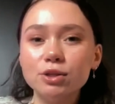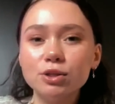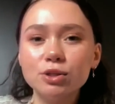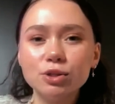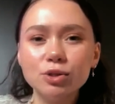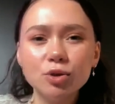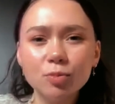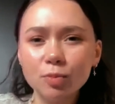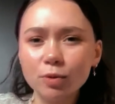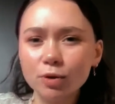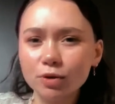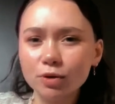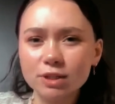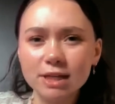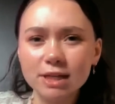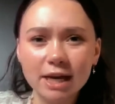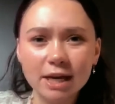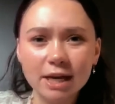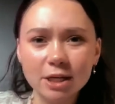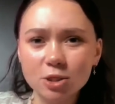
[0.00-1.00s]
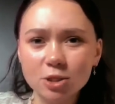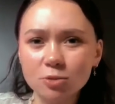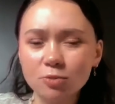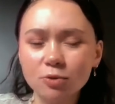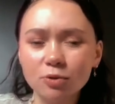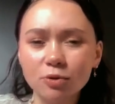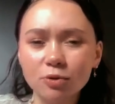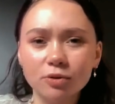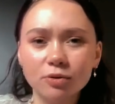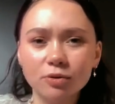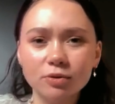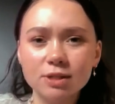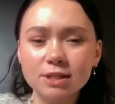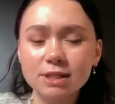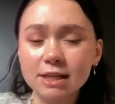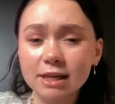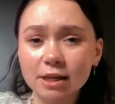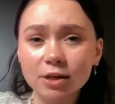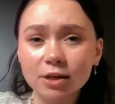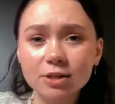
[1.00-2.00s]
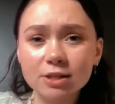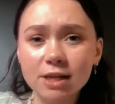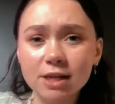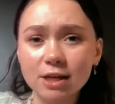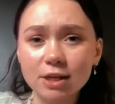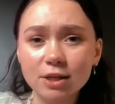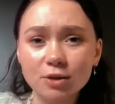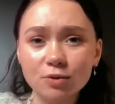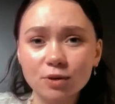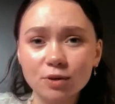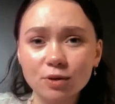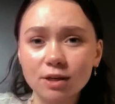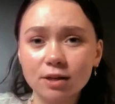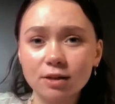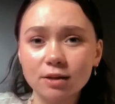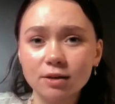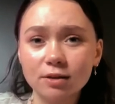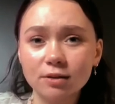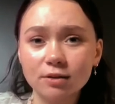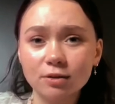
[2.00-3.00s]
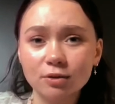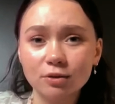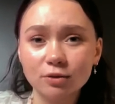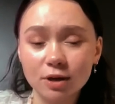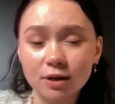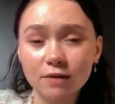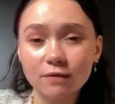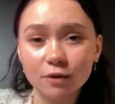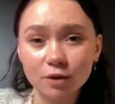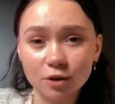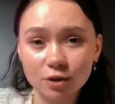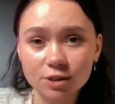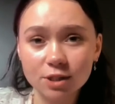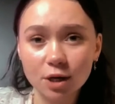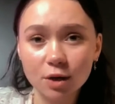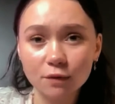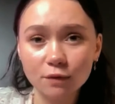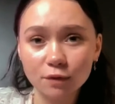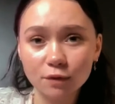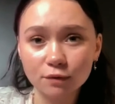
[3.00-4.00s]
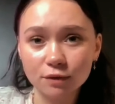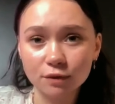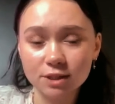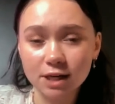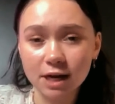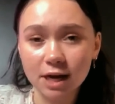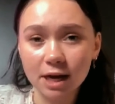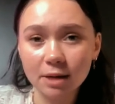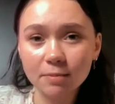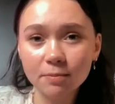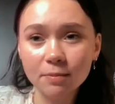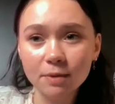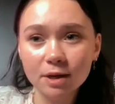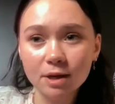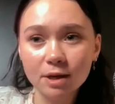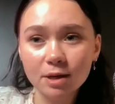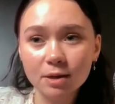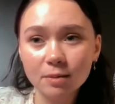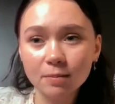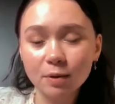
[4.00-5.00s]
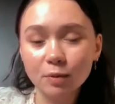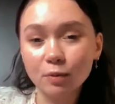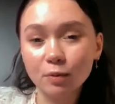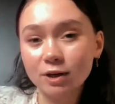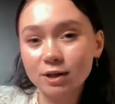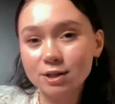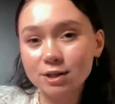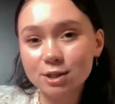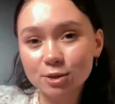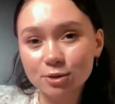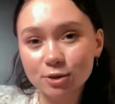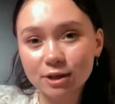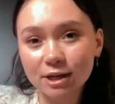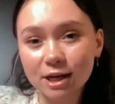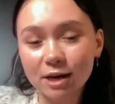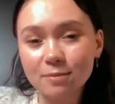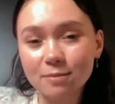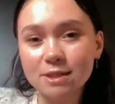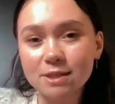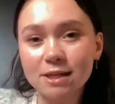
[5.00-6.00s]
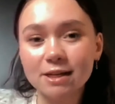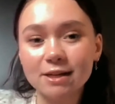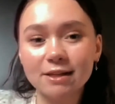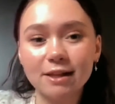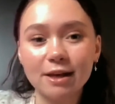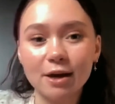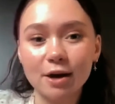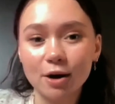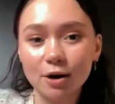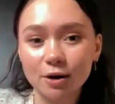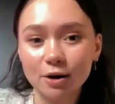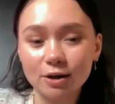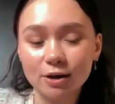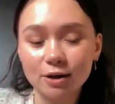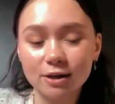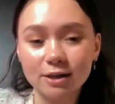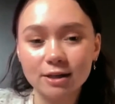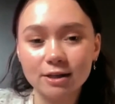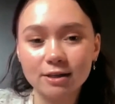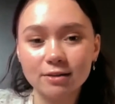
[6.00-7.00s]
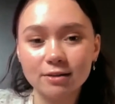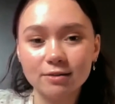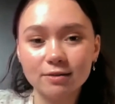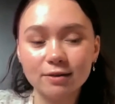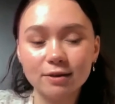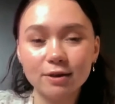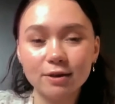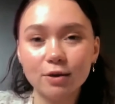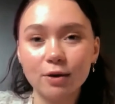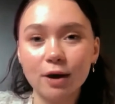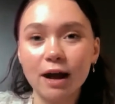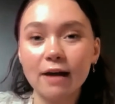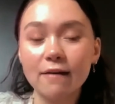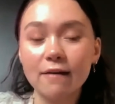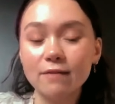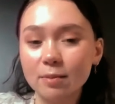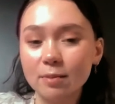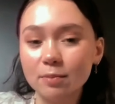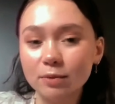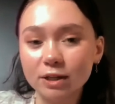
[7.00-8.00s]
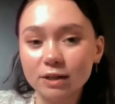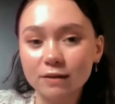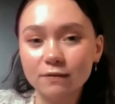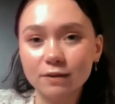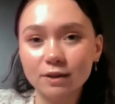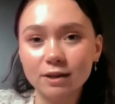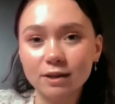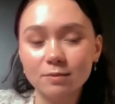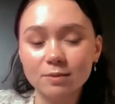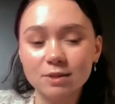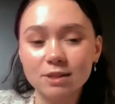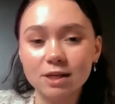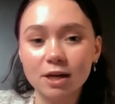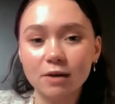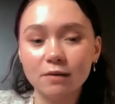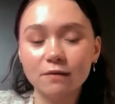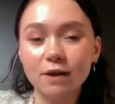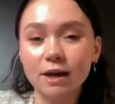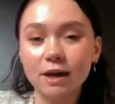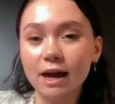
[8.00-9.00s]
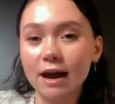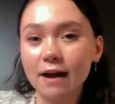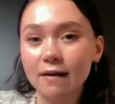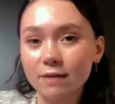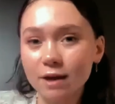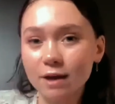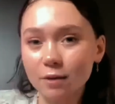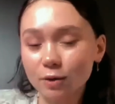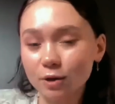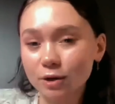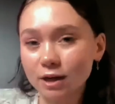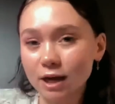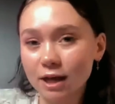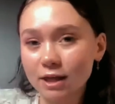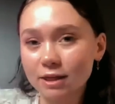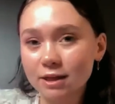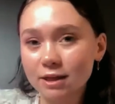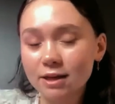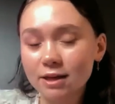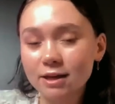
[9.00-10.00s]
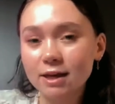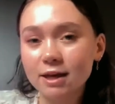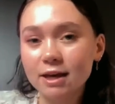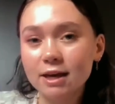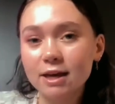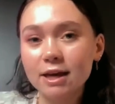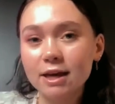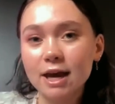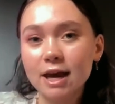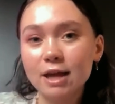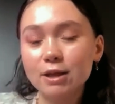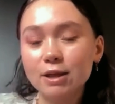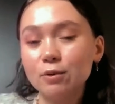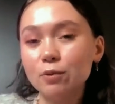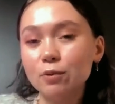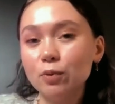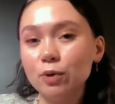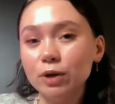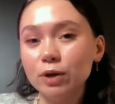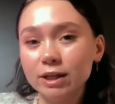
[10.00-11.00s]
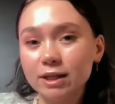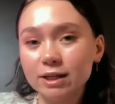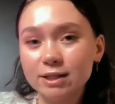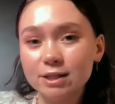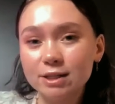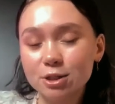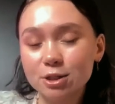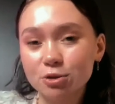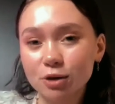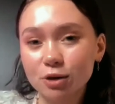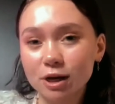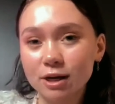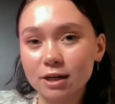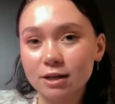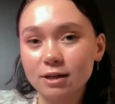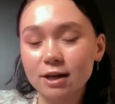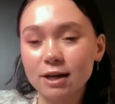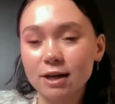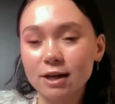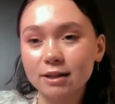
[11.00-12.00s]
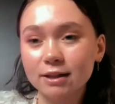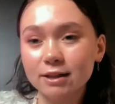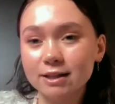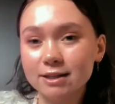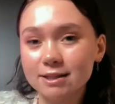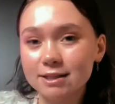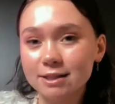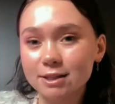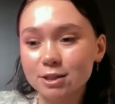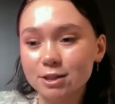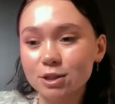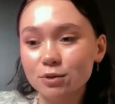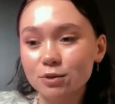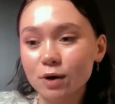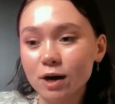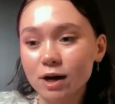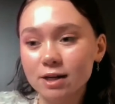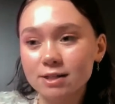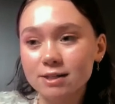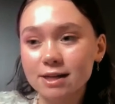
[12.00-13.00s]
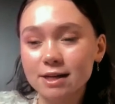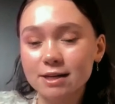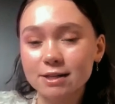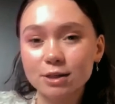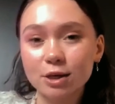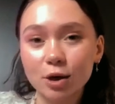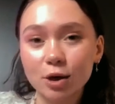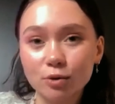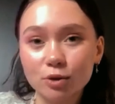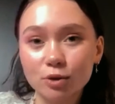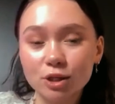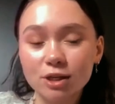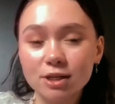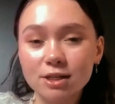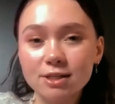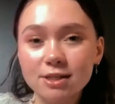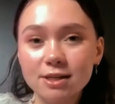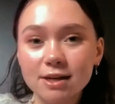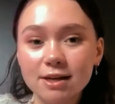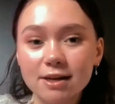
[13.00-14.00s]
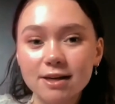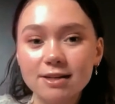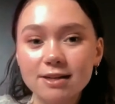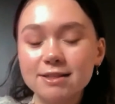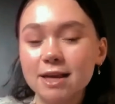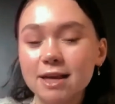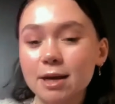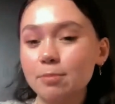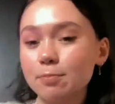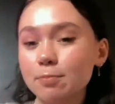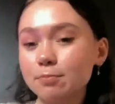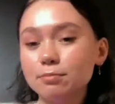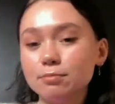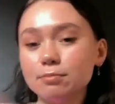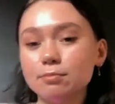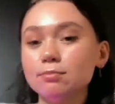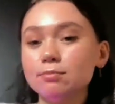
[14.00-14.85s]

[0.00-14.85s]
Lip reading: super tangible skills that you can create for yourself over time. But when a student comes in and they already, have that belief in themselves, they have that work ethic, and they're willing to train and listen to us as coaches, it's like